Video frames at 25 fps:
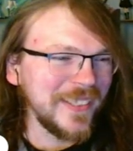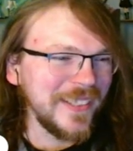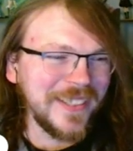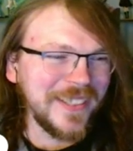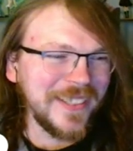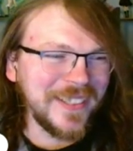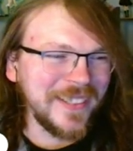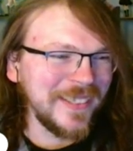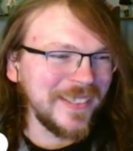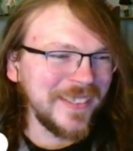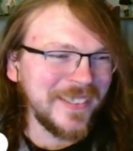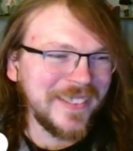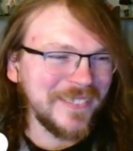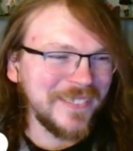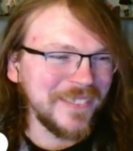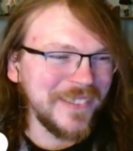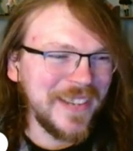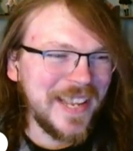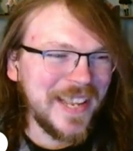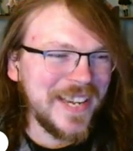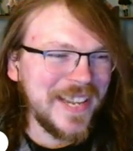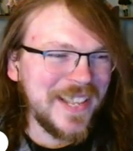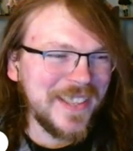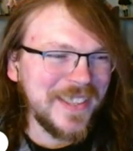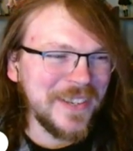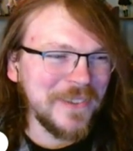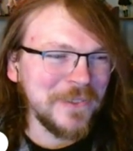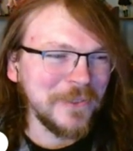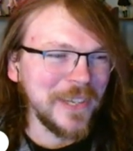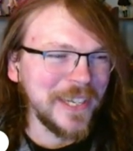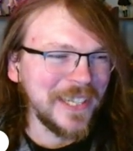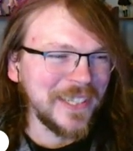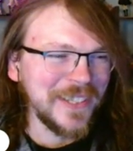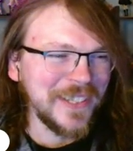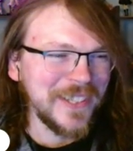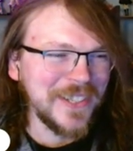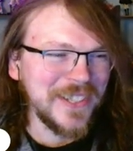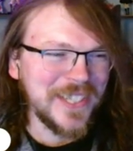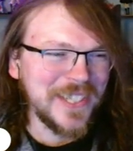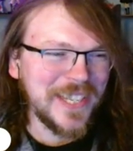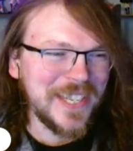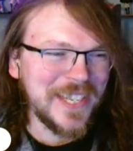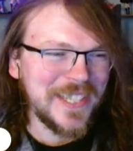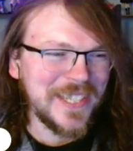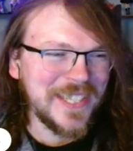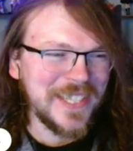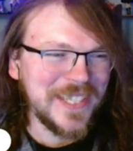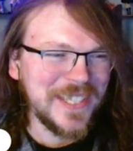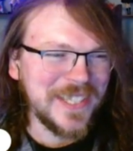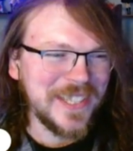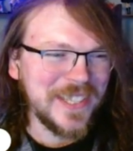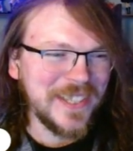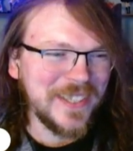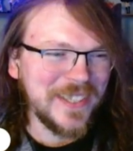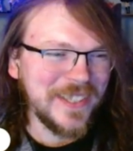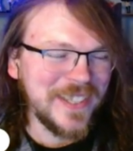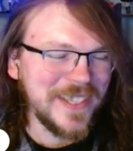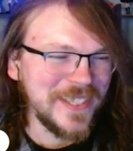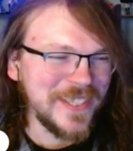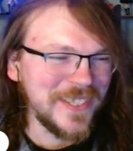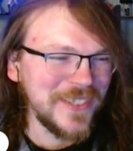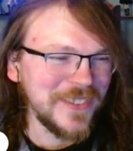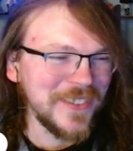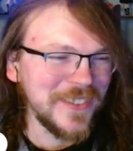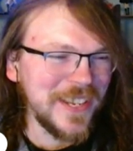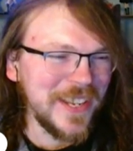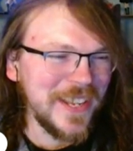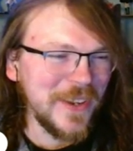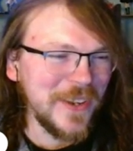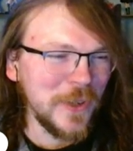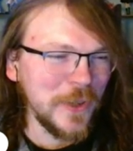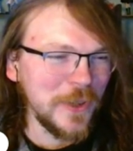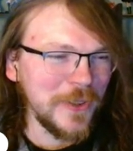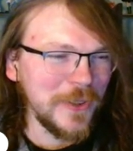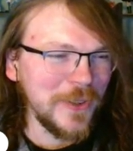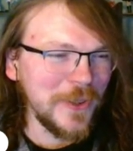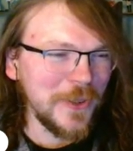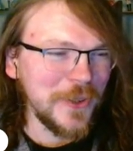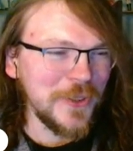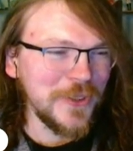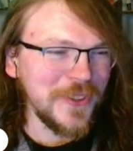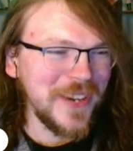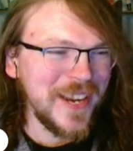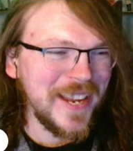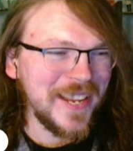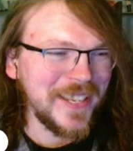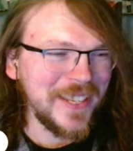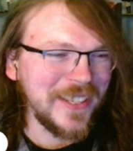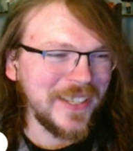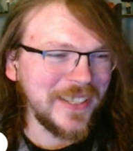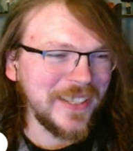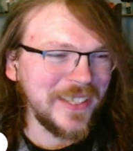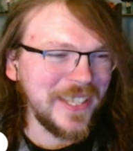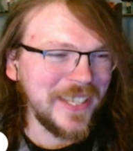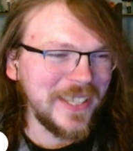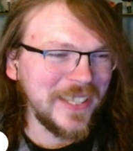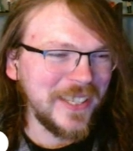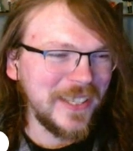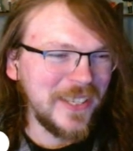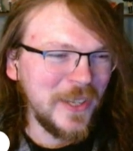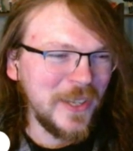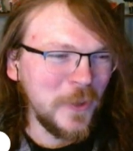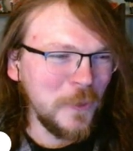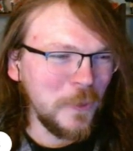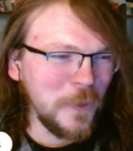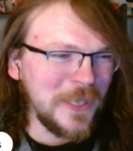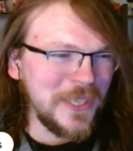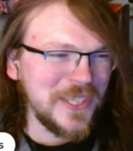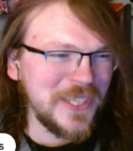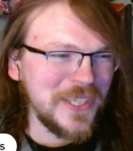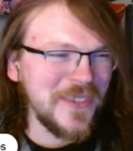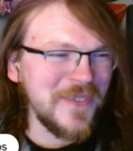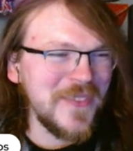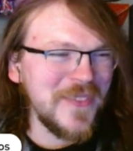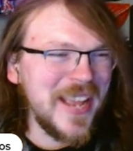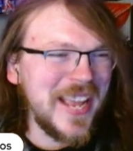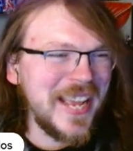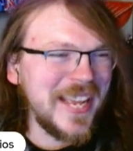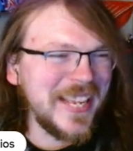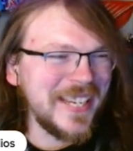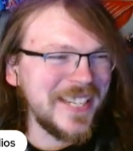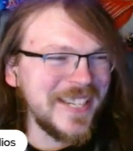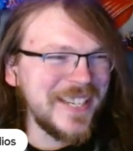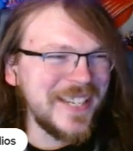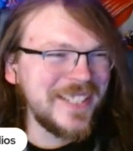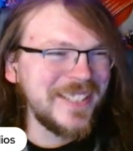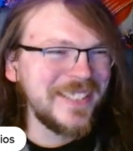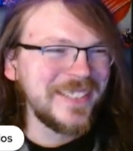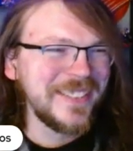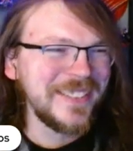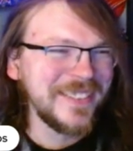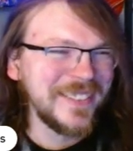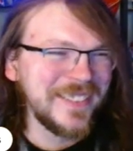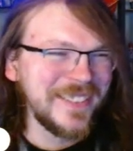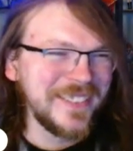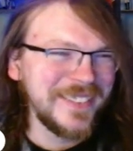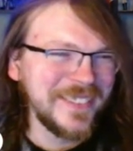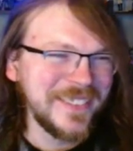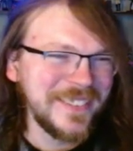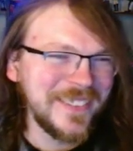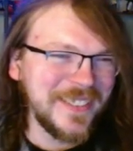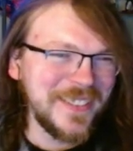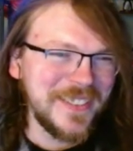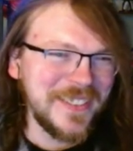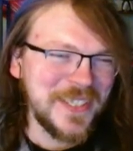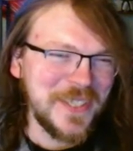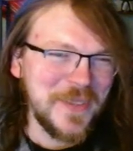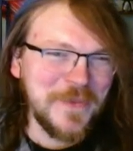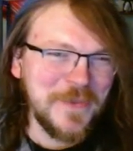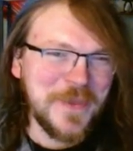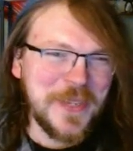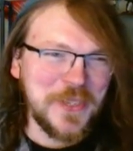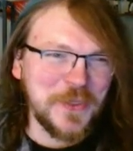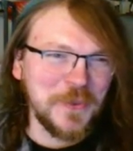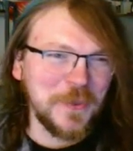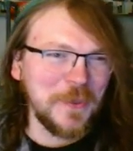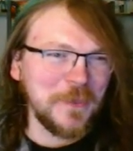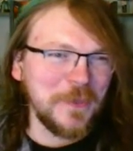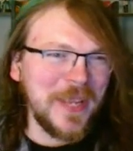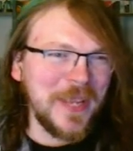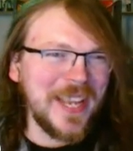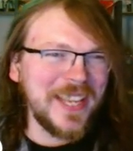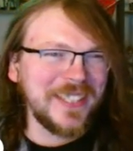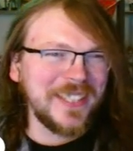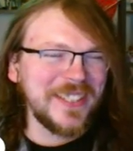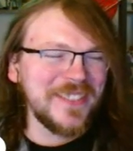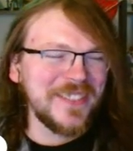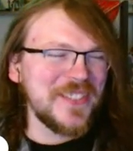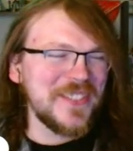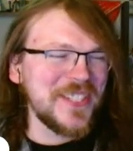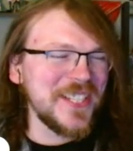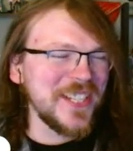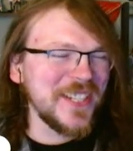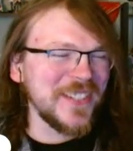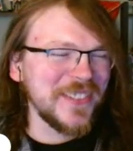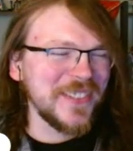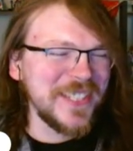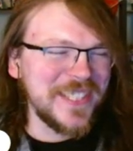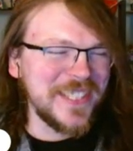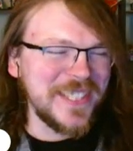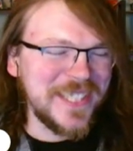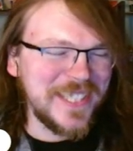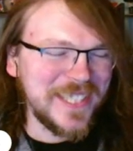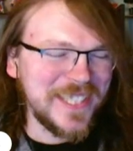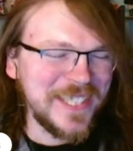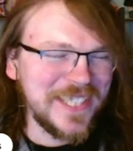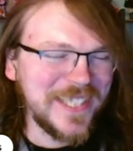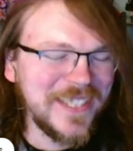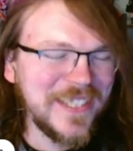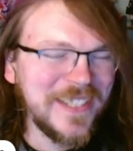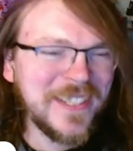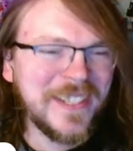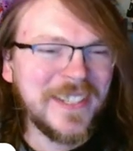I, anything Richter says is is great, or Dracula. Like, what is a man? Just a miserable pile of secrets.